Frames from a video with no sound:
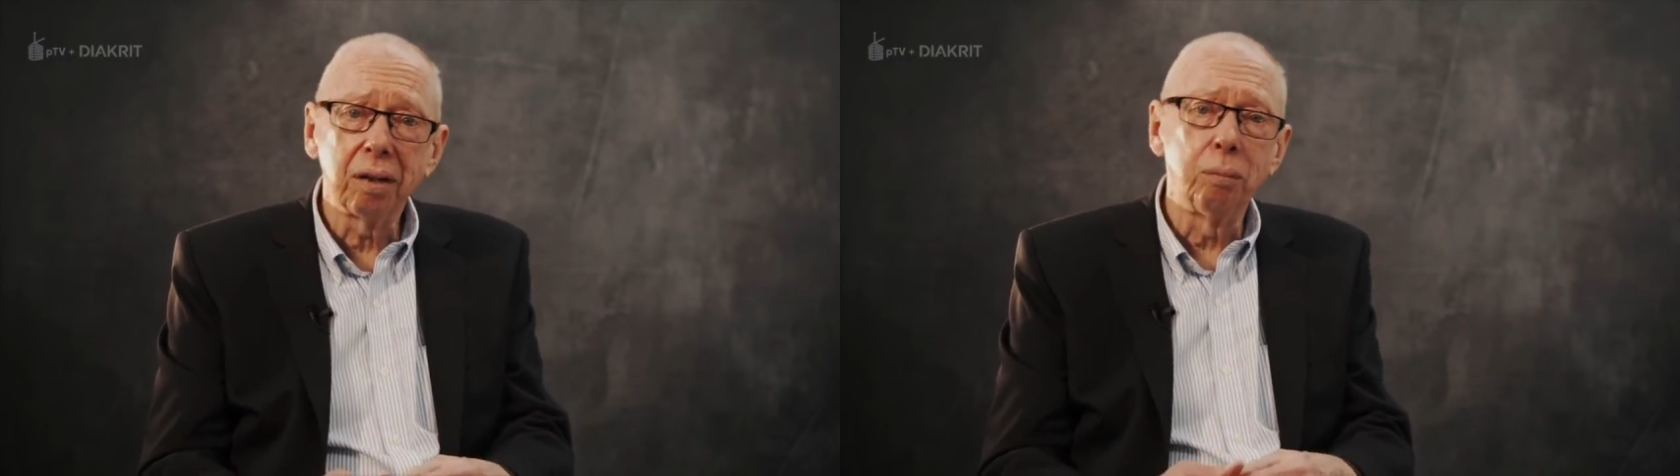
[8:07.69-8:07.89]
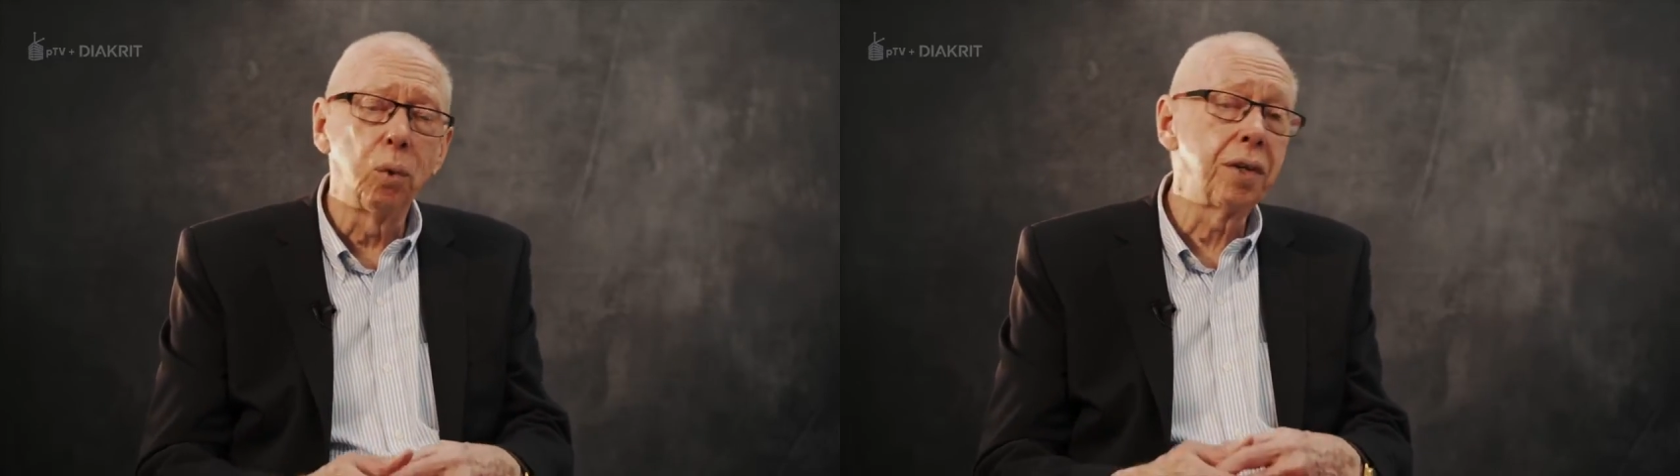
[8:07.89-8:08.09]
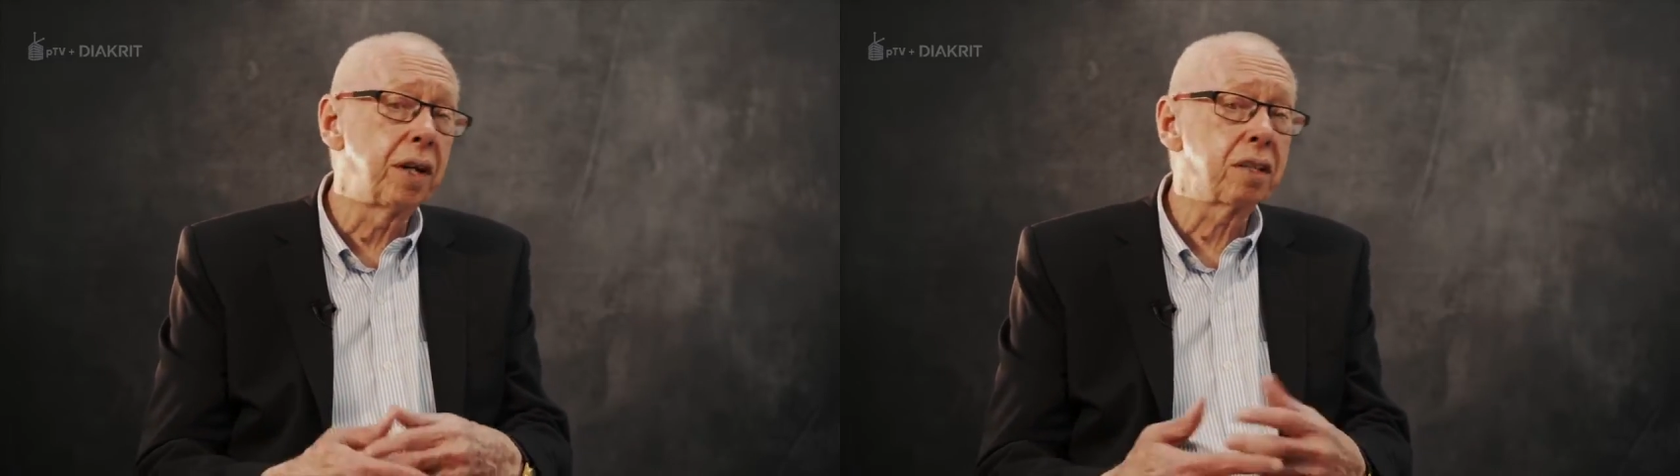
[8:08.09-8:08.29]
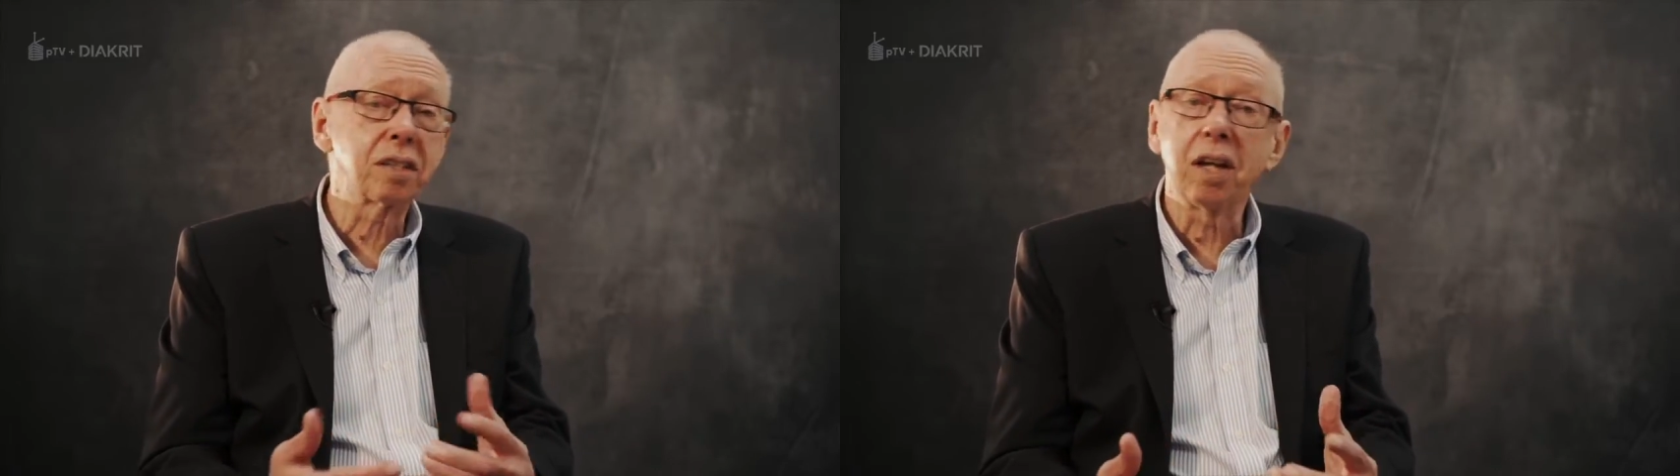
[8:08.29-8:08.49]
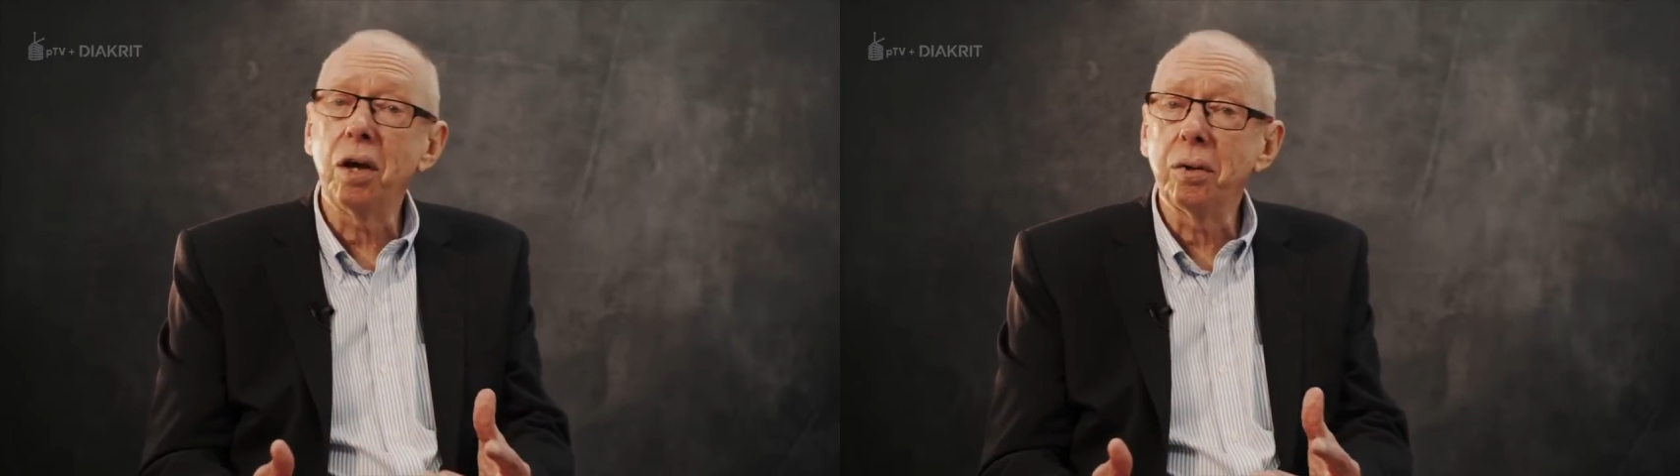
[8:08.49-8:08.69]
more than a
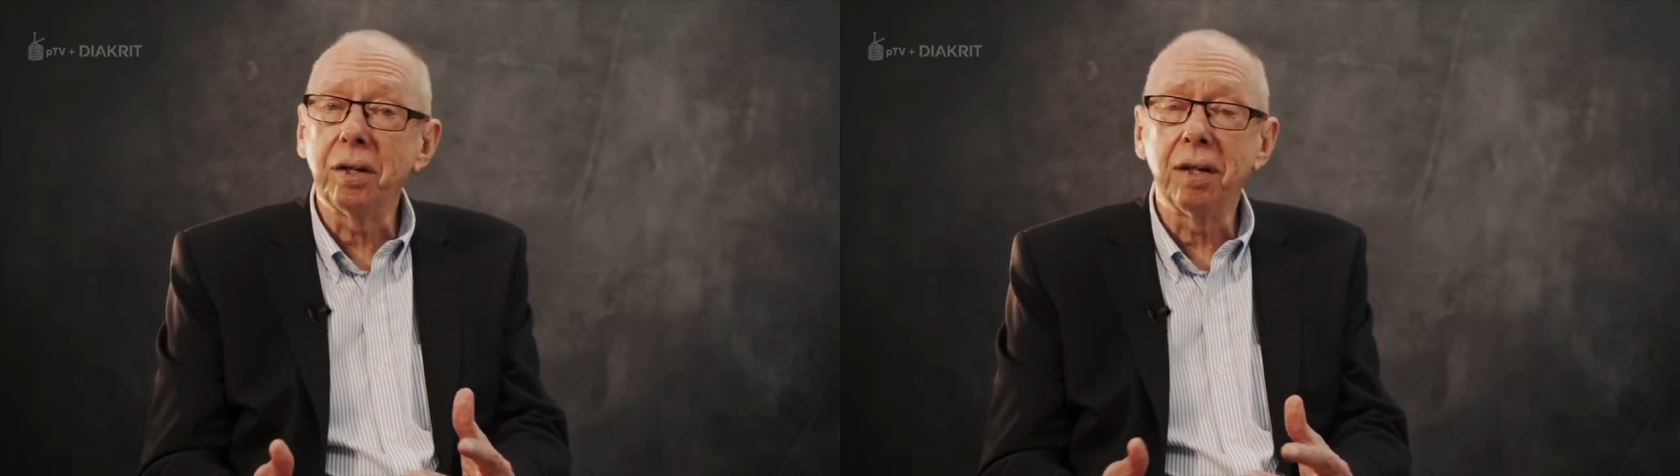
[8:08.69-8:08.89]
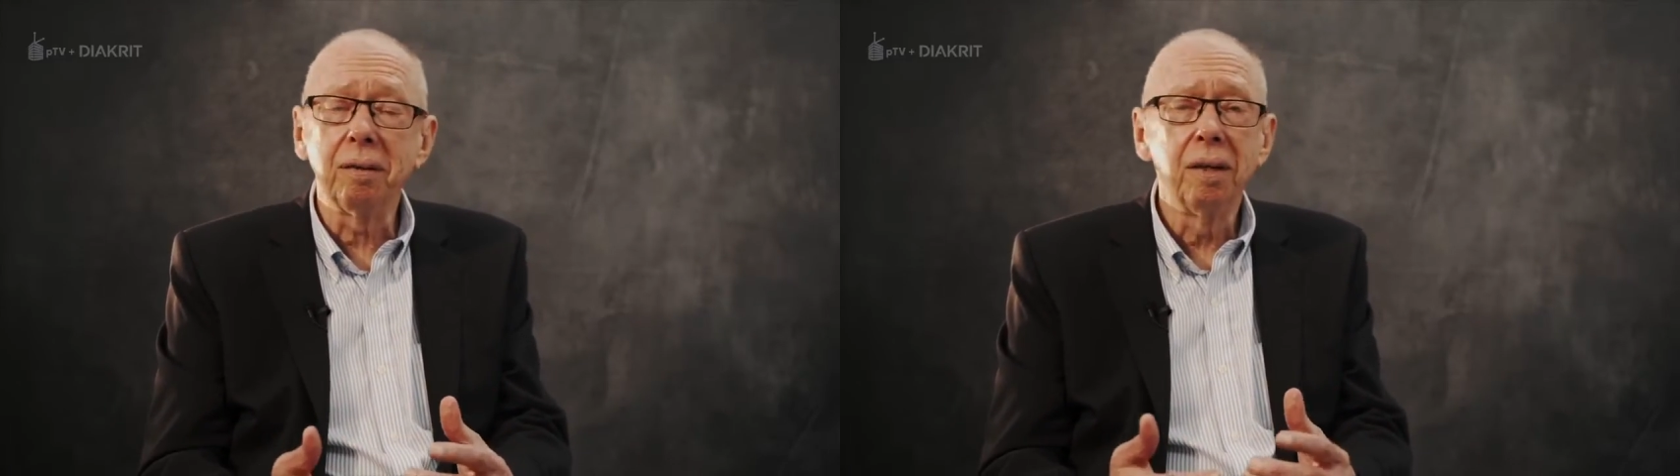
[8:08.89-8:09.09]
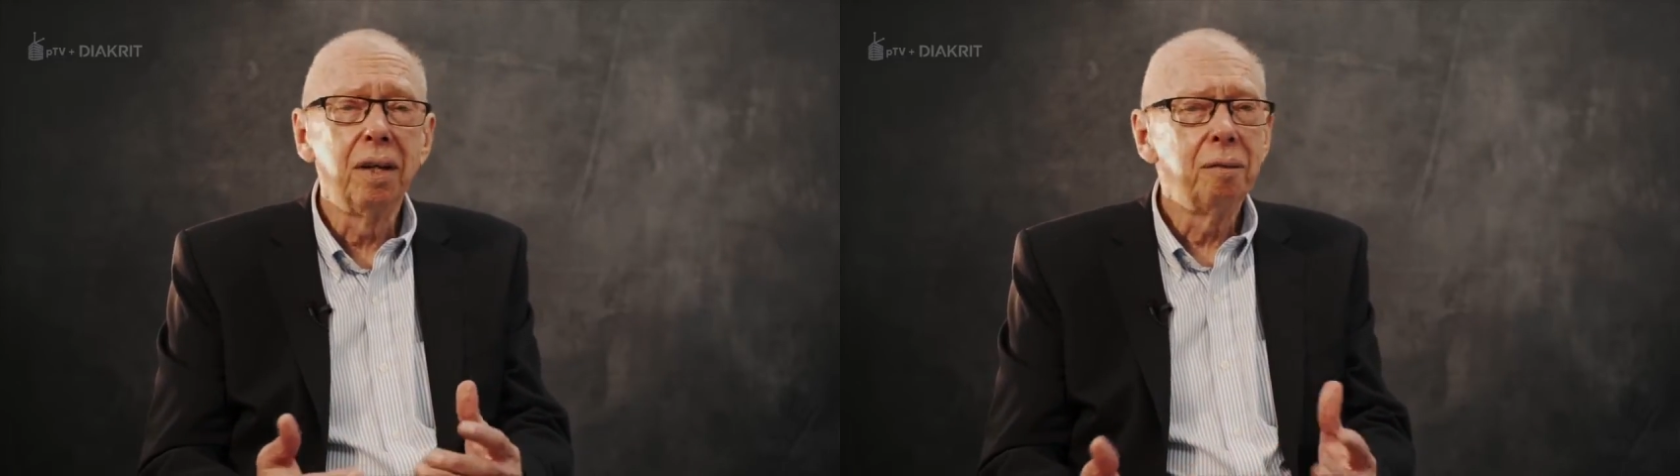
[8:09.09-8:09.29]
slogan, and